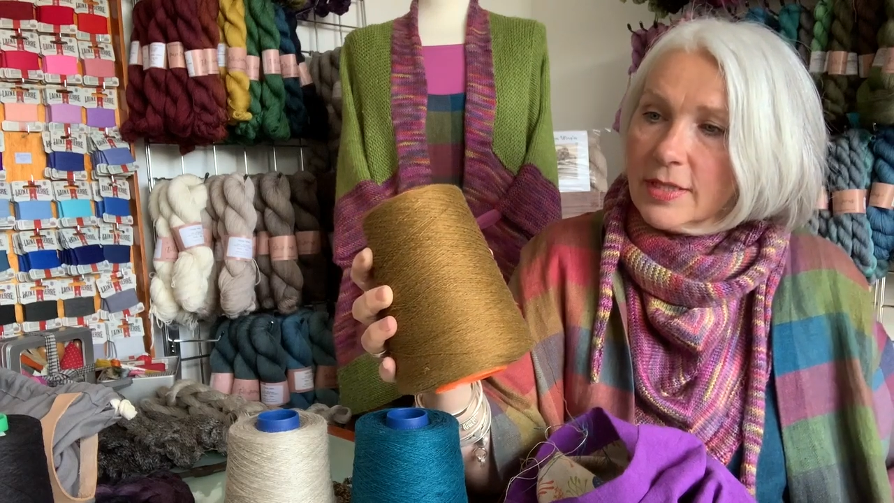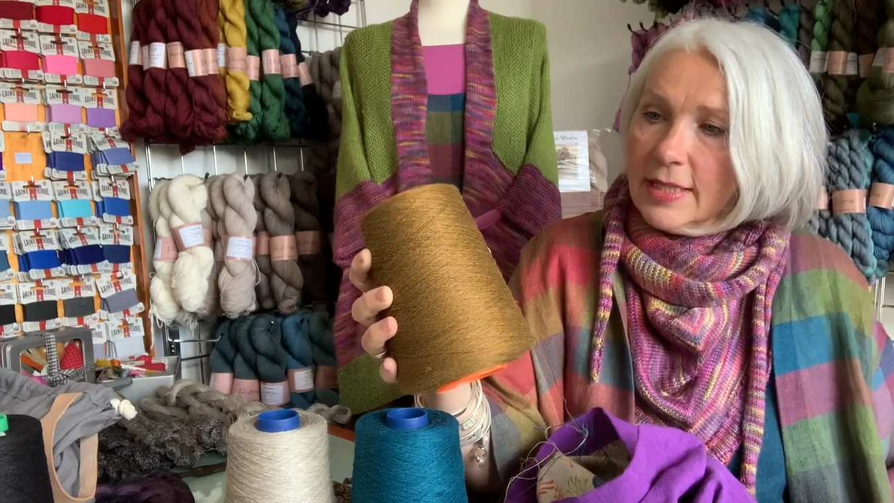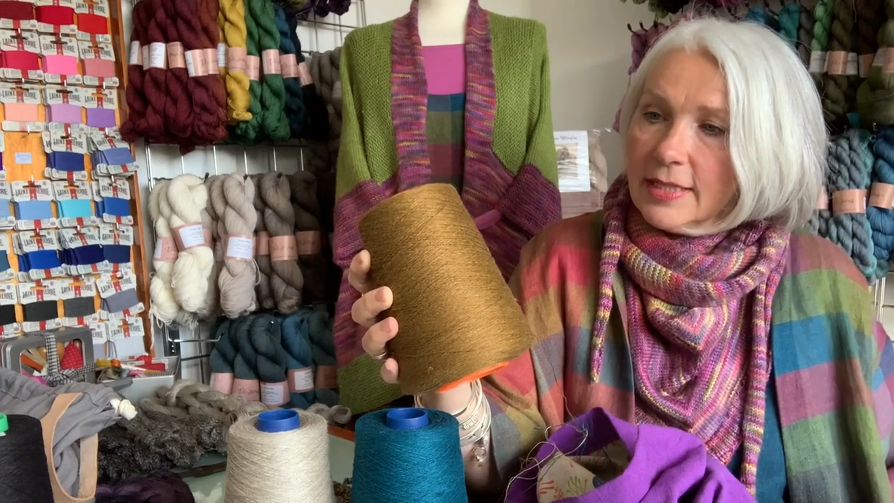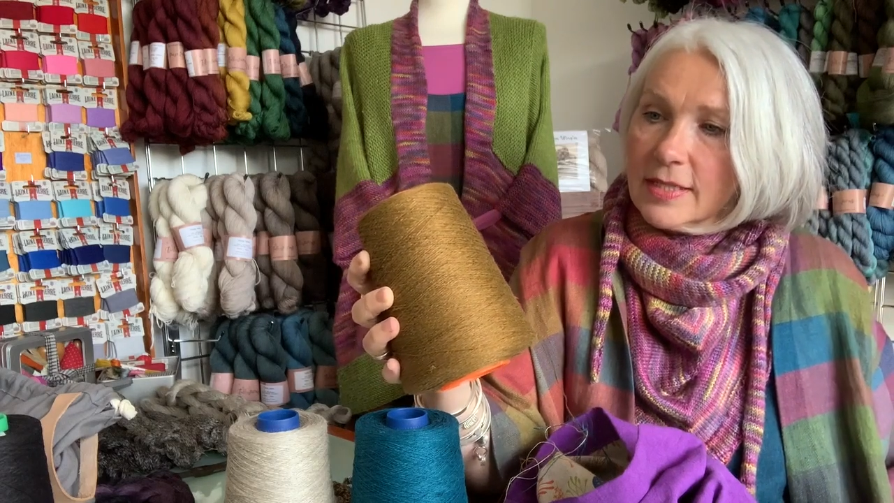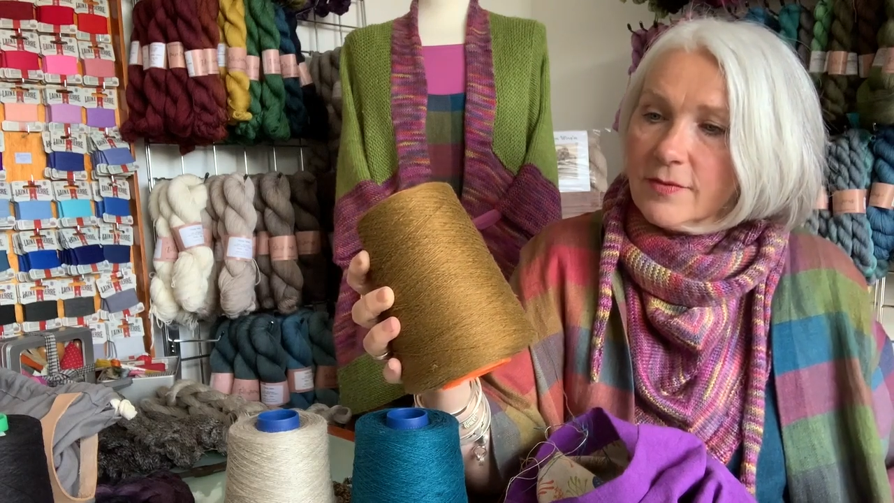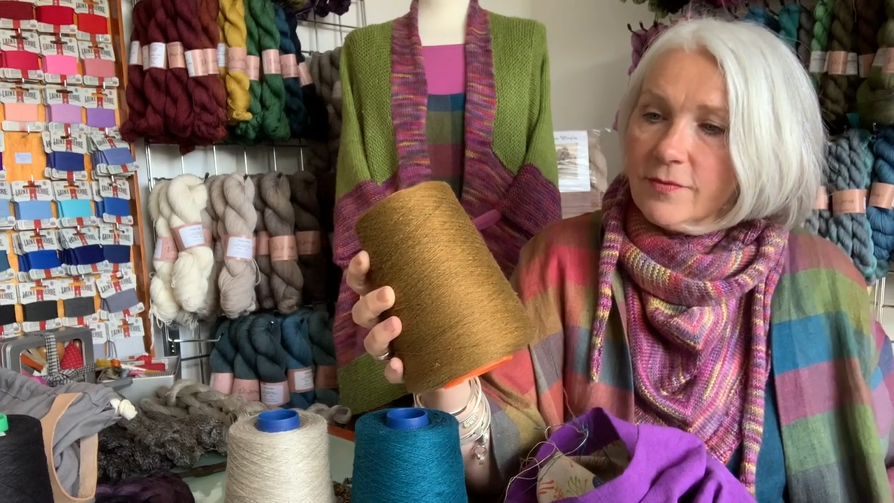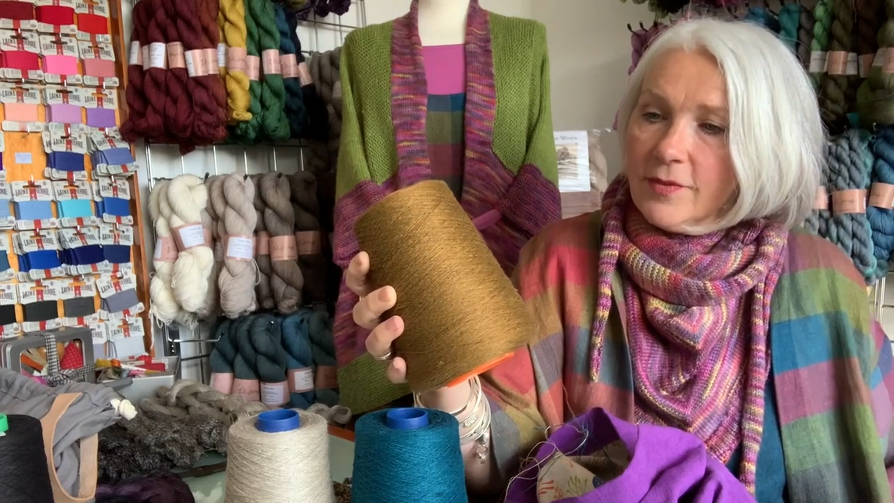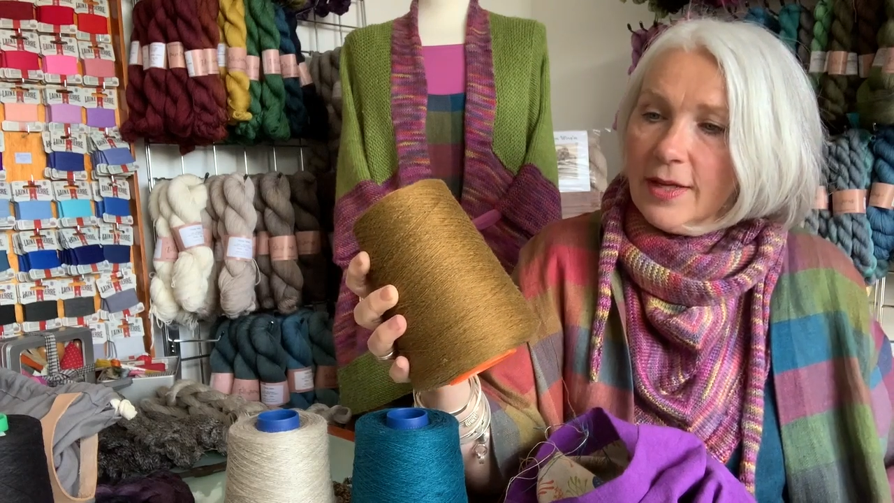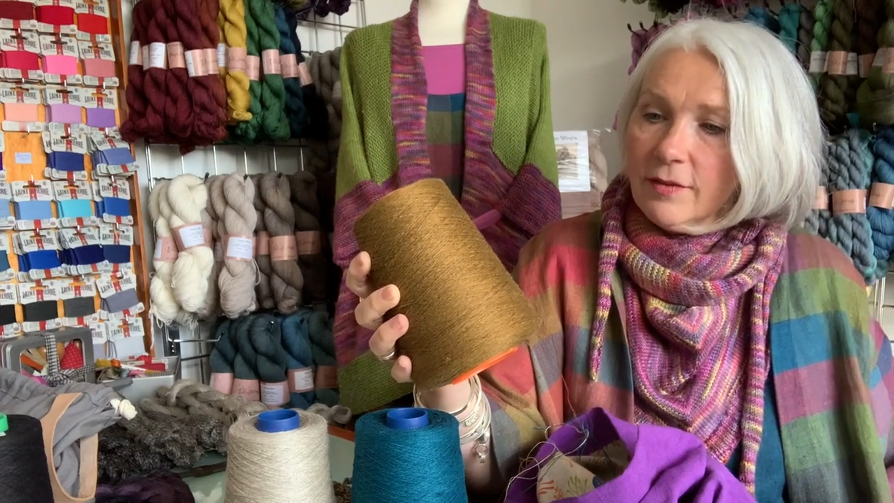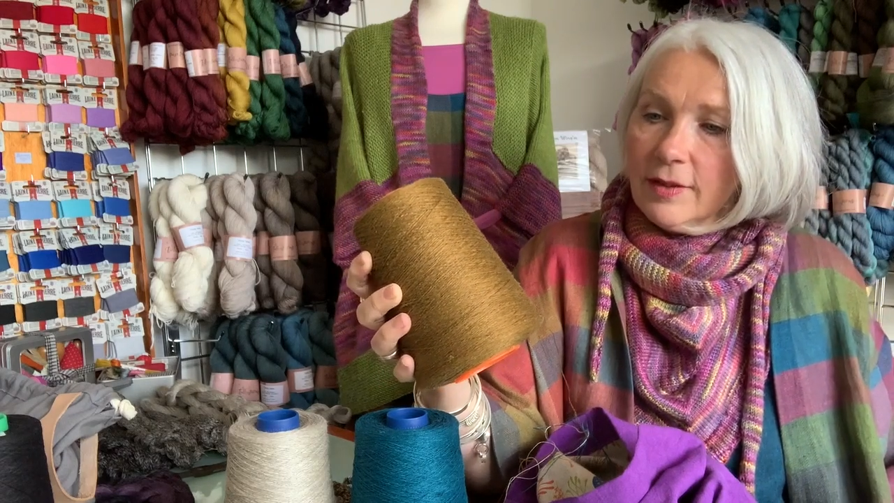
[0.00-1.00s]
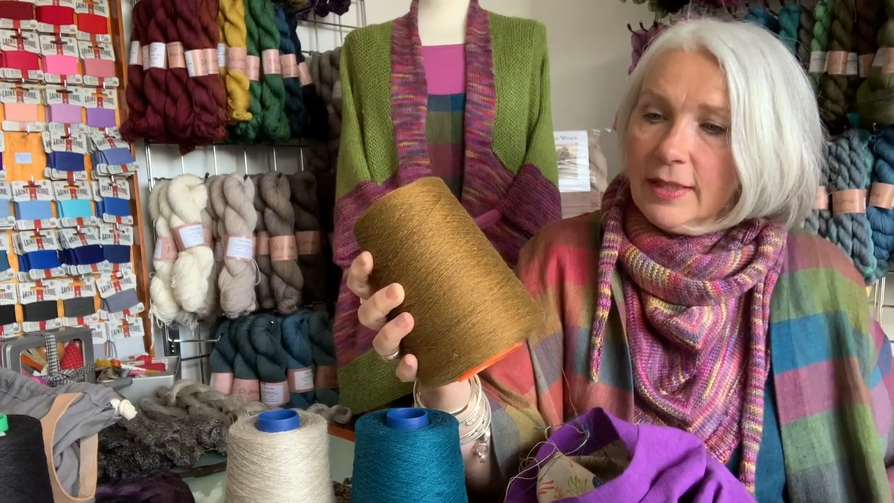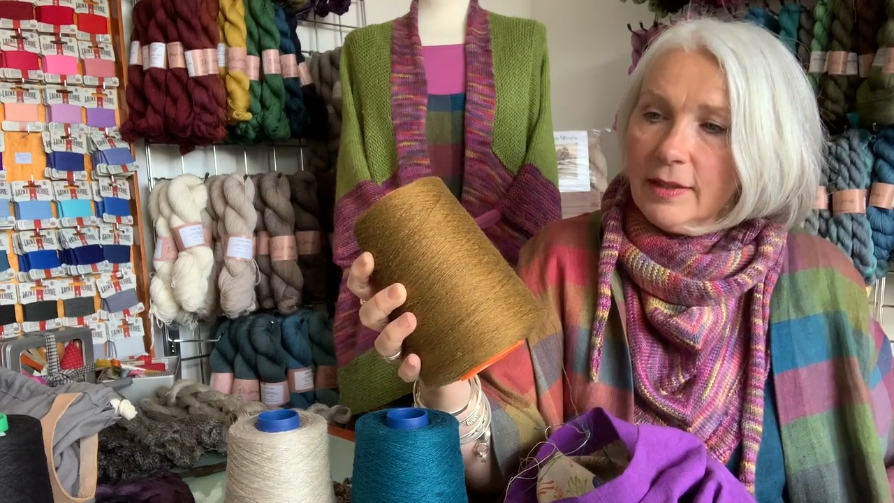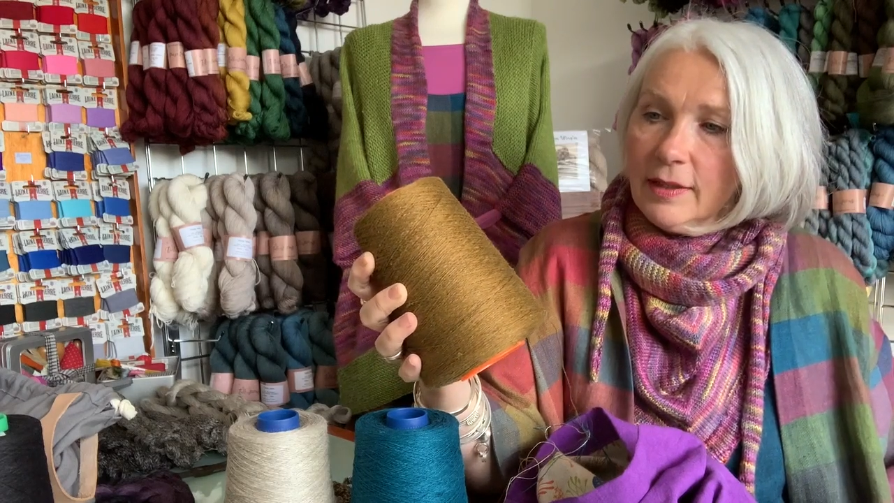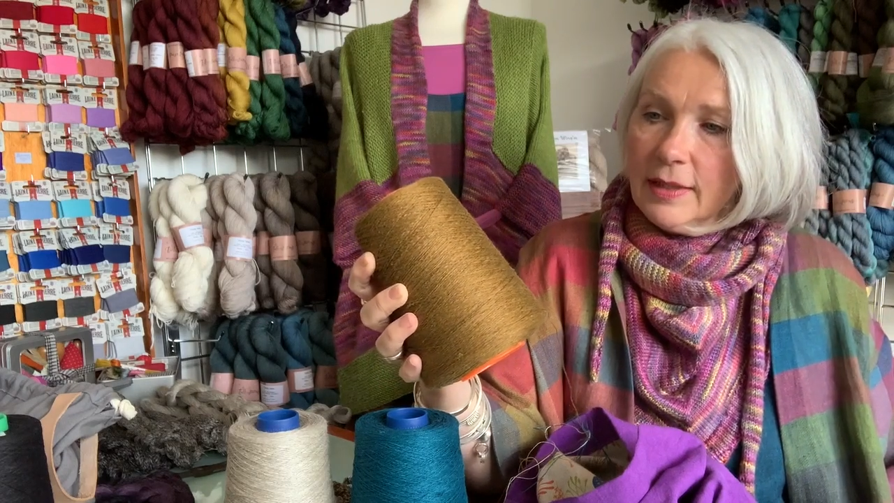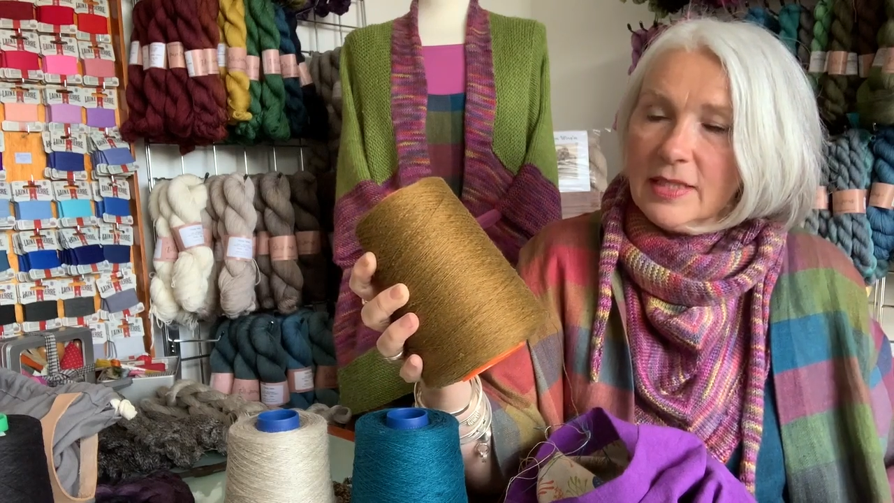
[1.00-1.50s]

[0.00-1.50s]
It's very